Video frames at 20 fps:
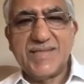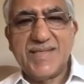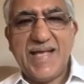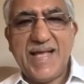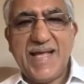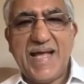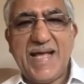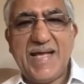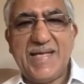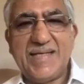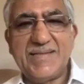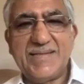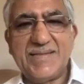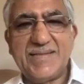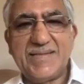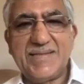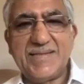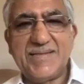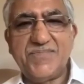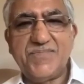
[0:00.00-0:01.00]
and
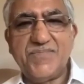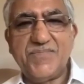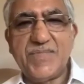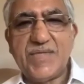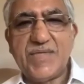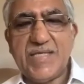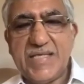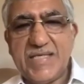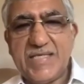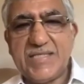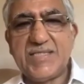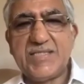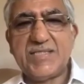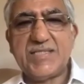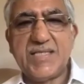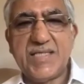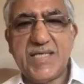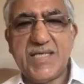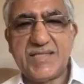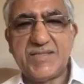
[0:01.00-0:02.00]

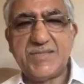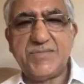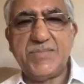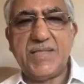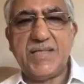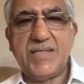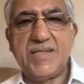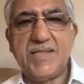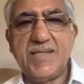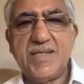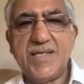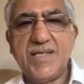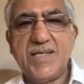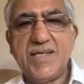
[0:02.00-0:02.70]
each has been